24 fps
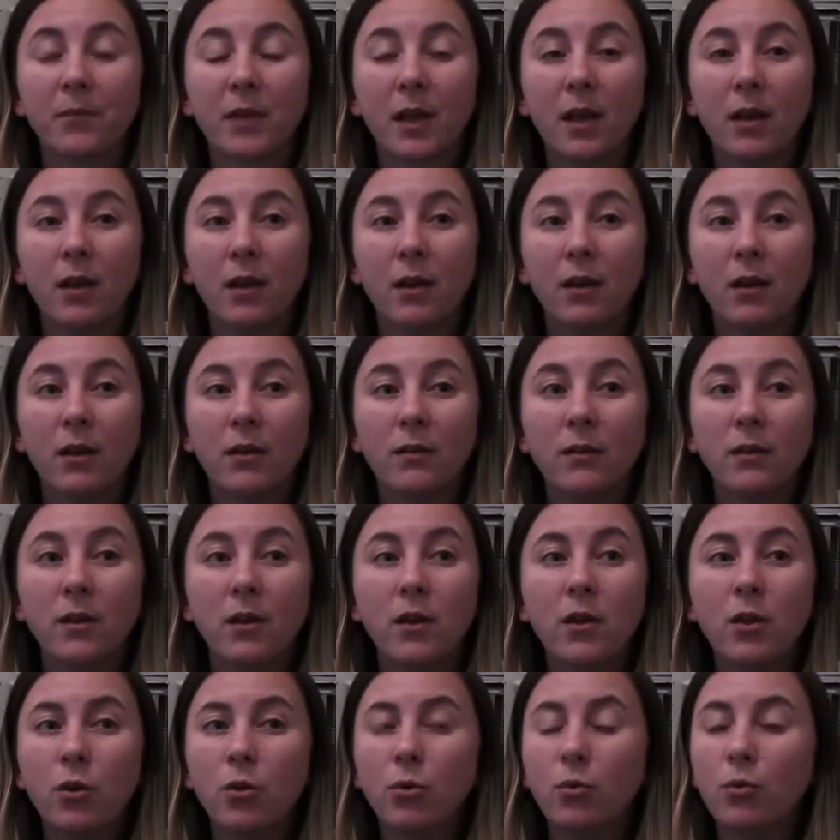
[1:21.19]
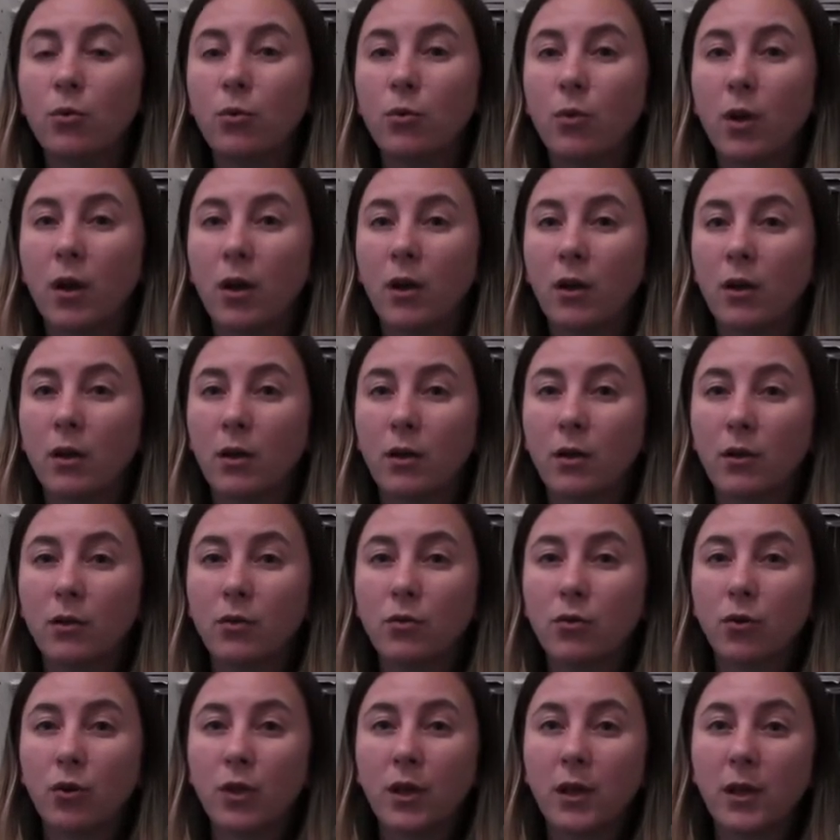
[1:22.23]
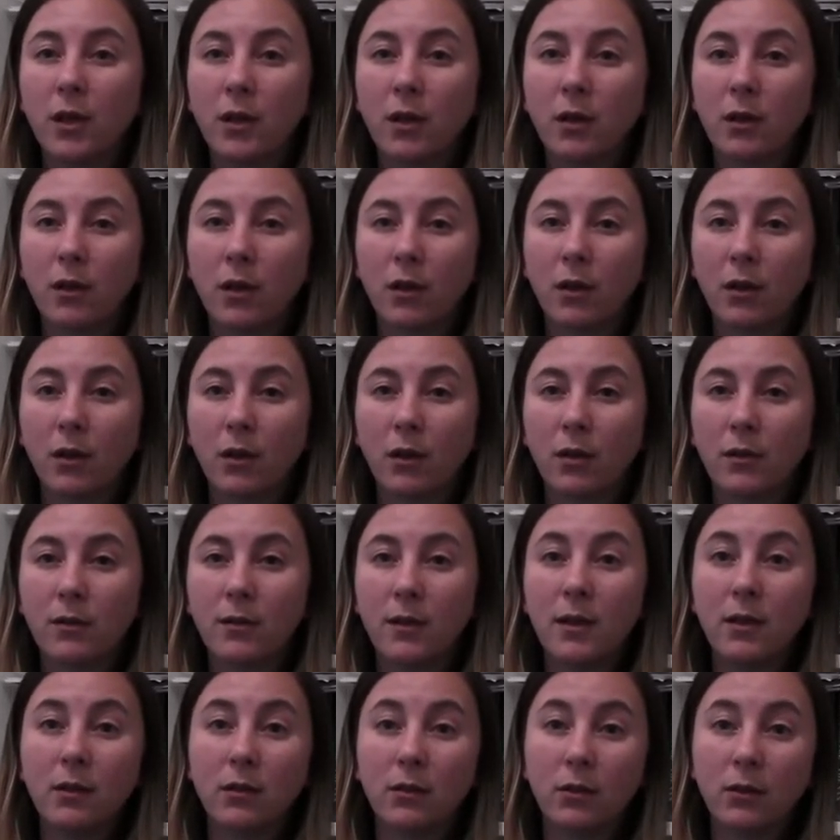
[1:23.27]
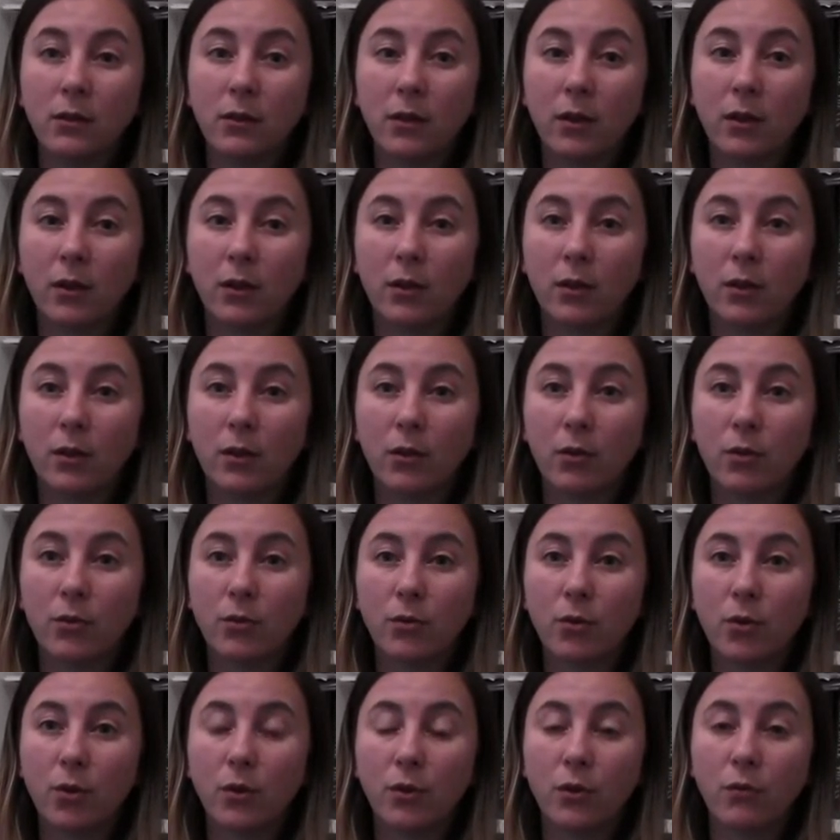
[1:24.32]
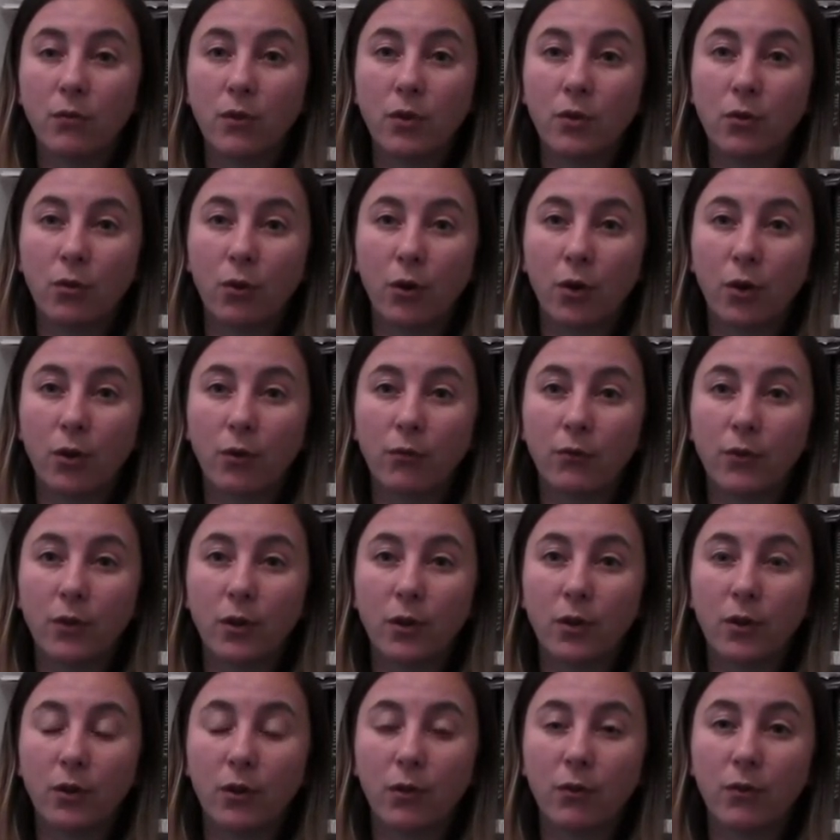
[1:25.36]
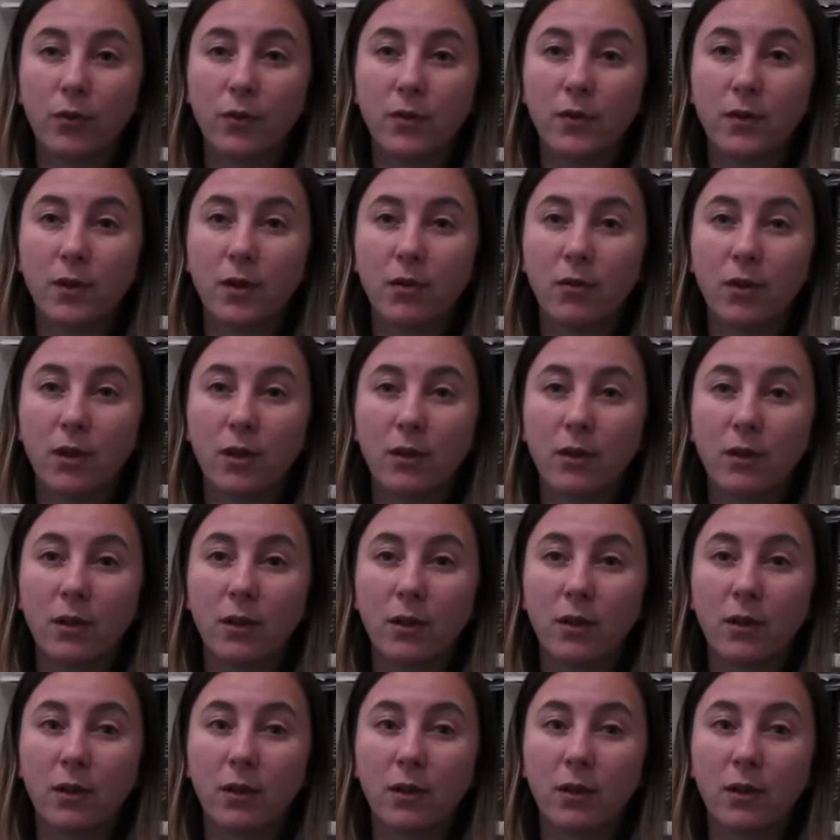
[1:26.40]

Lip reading: The EU-Turkey deal concerning the return of the Syrian